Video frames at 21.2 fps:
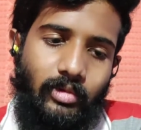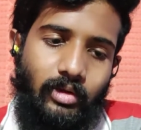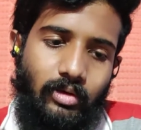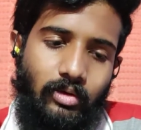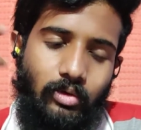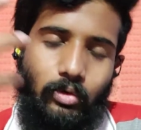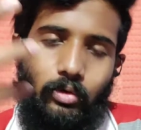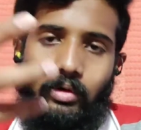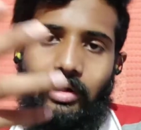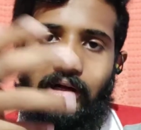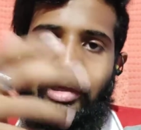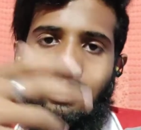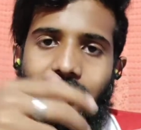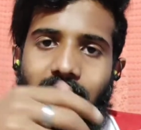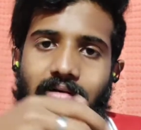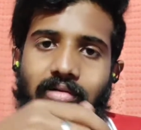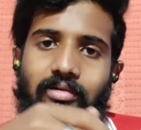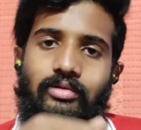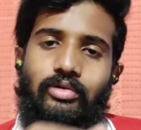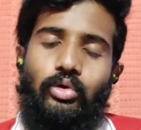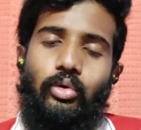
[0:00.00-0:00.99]
corona
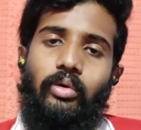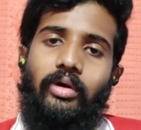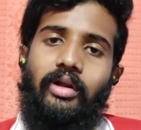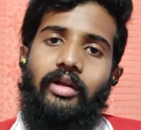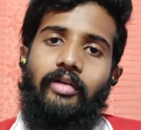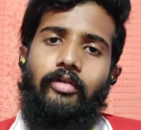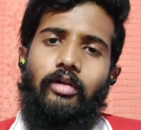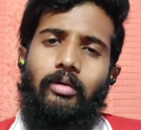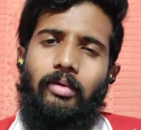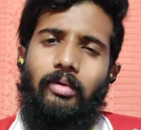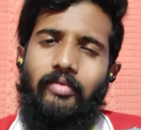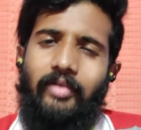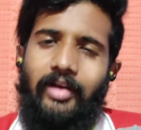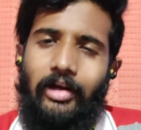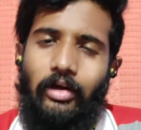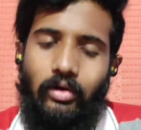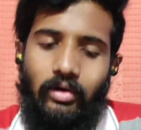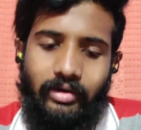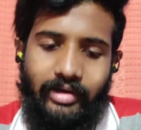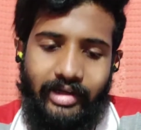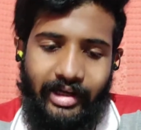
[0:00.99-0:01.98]
story from a very
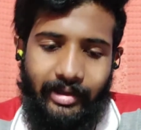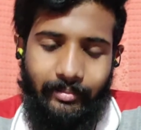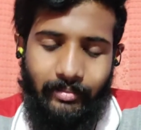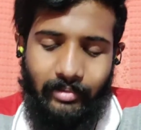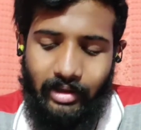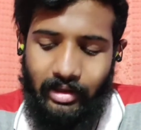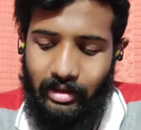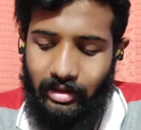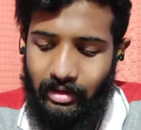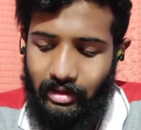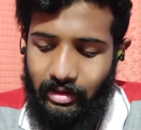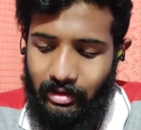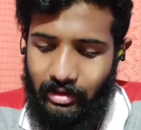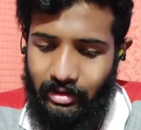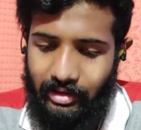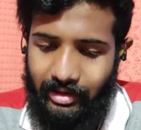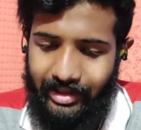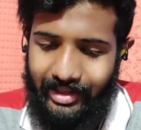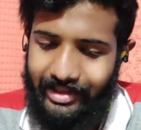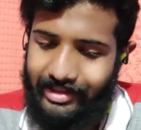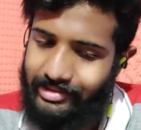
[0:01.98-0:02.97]
long time,
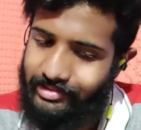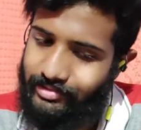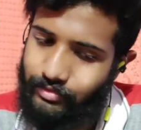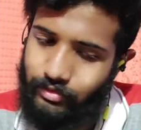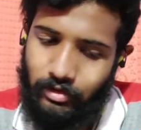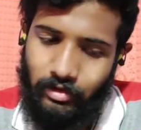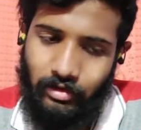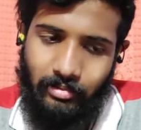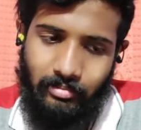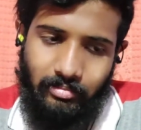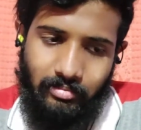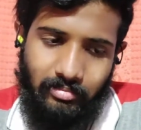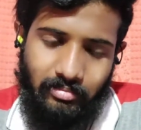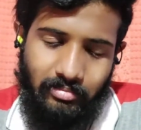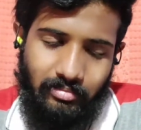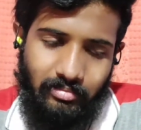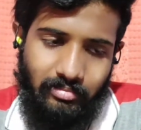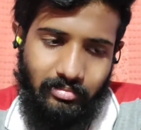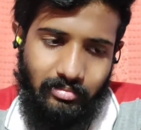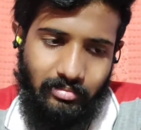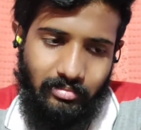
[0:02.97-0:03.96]
I guess from
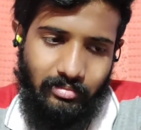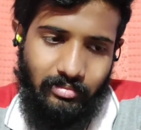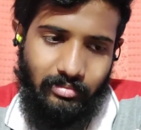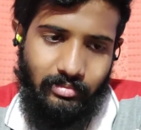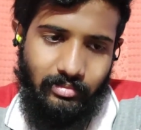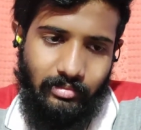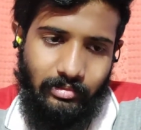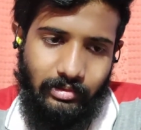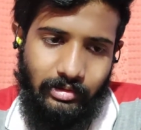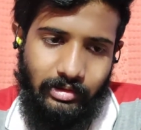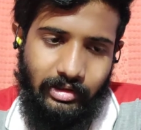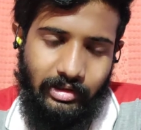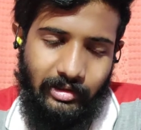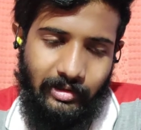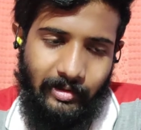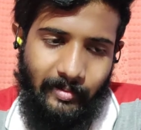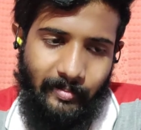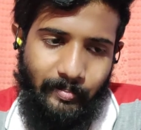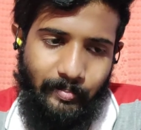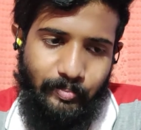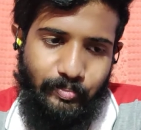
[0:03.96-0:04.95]

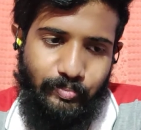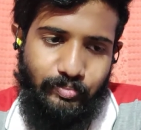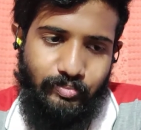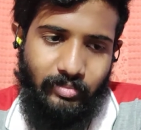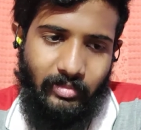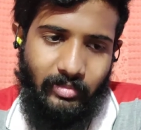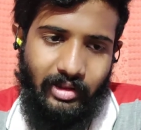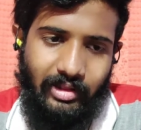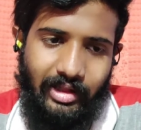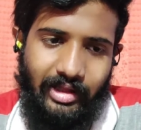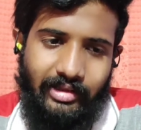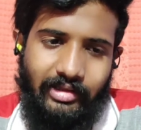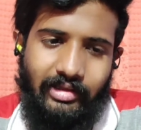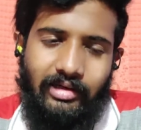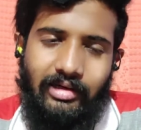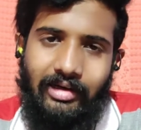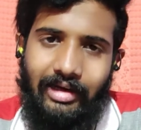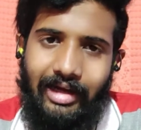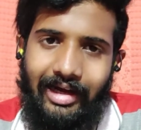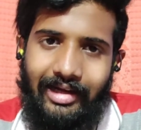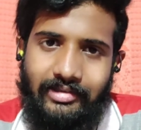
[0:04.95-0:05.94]
the the
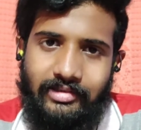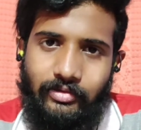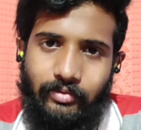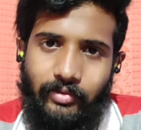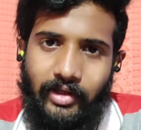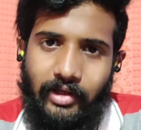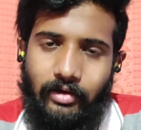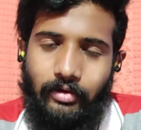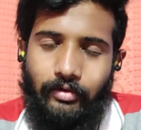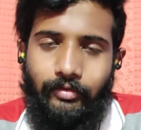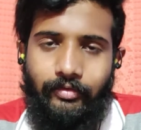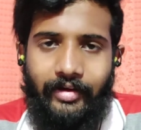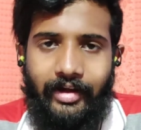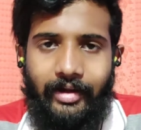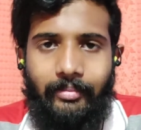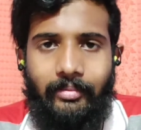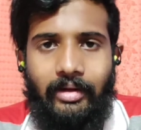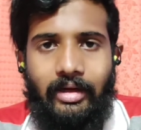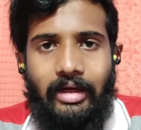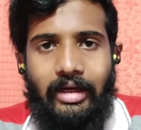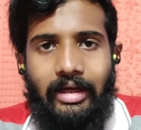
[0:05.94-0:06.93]
last week of
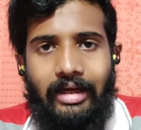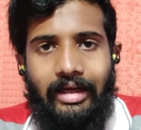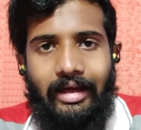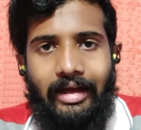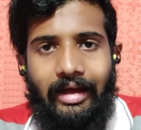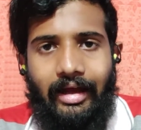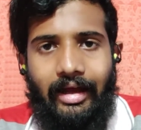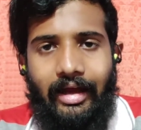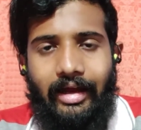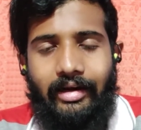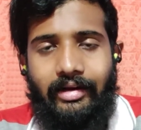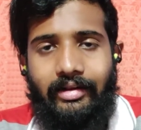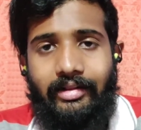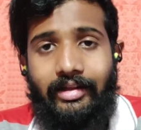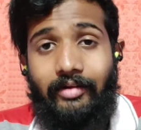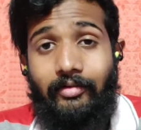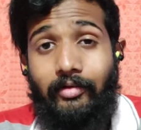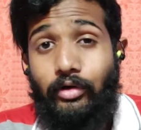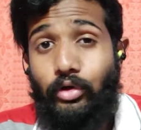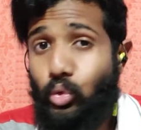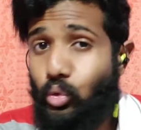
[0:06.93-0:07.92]
Feb. And
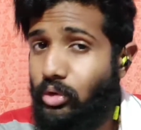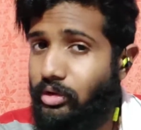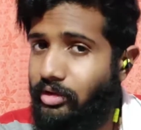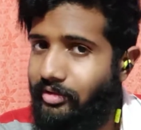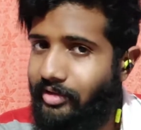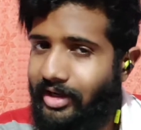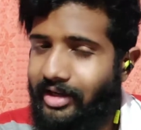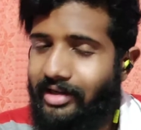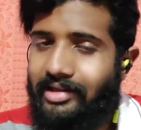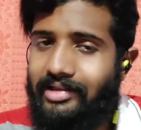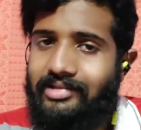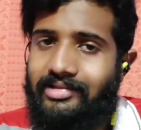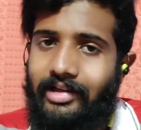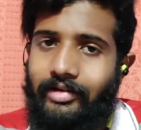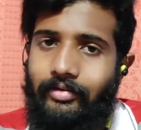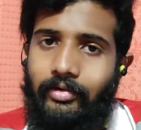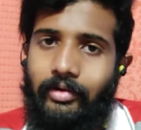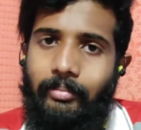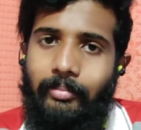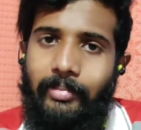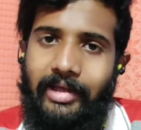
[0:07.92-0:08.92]
there were two drugs
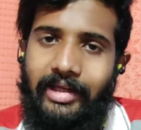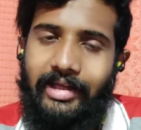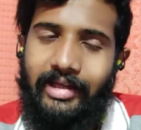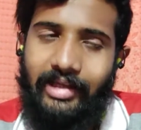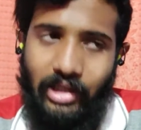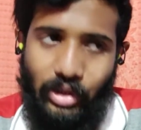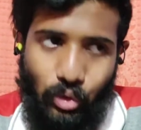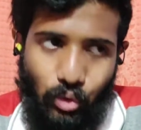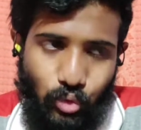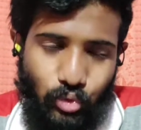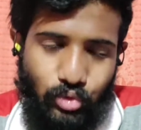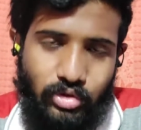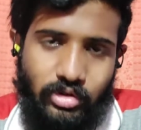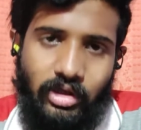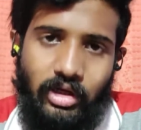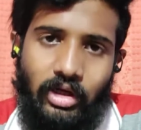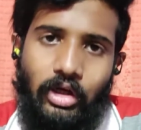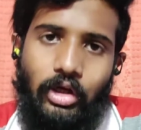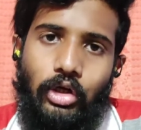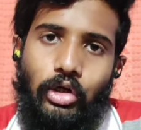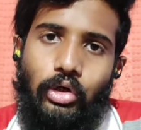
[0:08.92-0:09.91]
that were being used
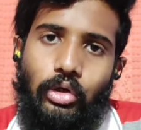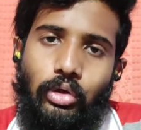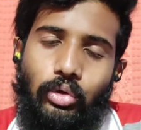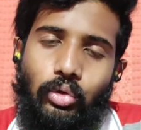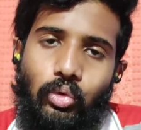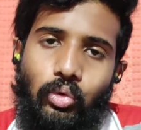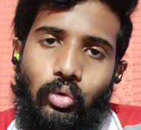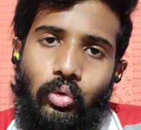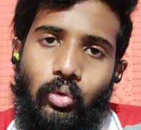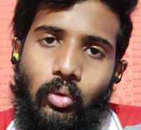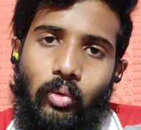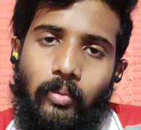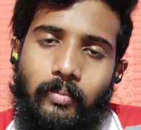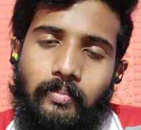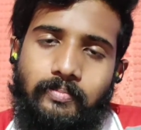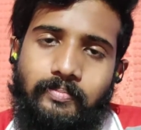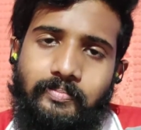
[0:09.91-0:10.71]
to